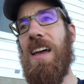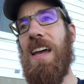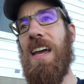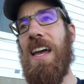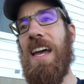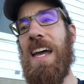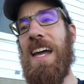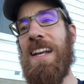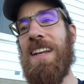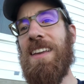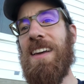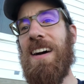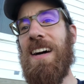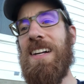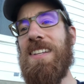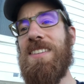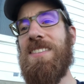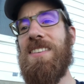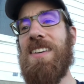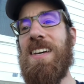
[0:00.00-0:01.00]
And
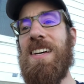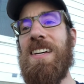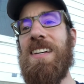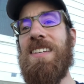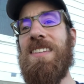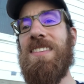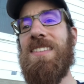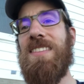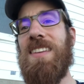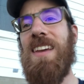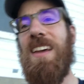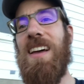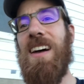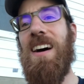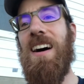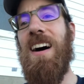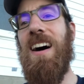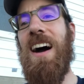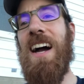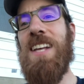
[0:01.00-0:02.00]
God says,
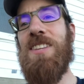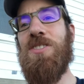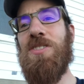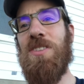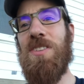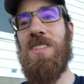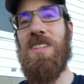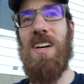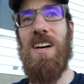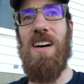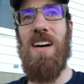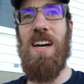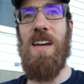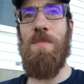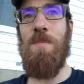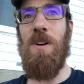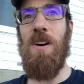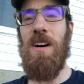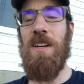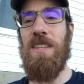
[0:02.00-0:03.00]
I took
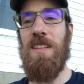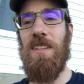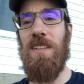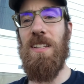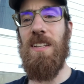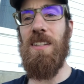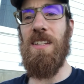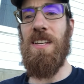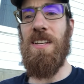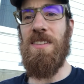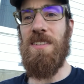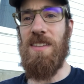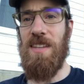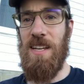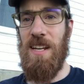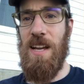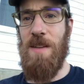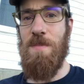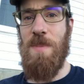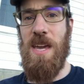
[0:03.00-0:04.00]
time on the lilies,
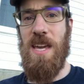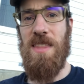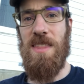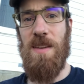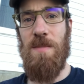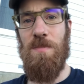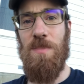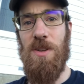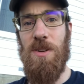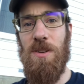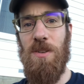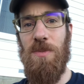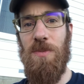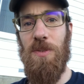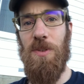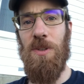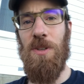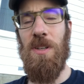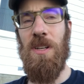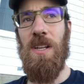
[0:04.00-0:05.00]
and I make them
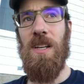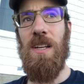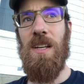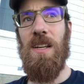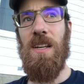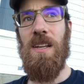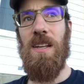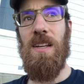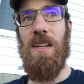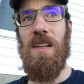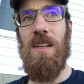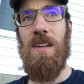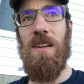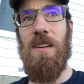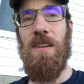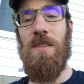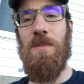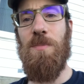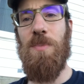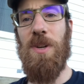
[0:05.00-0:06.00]
beautiful,
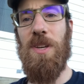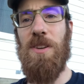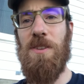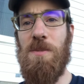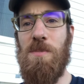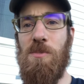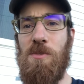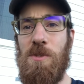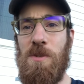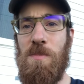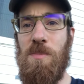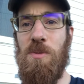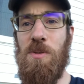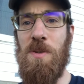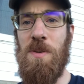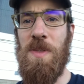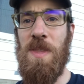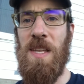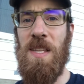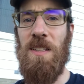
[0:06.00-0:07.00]
but you're more
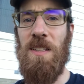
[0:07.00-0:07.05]
important than the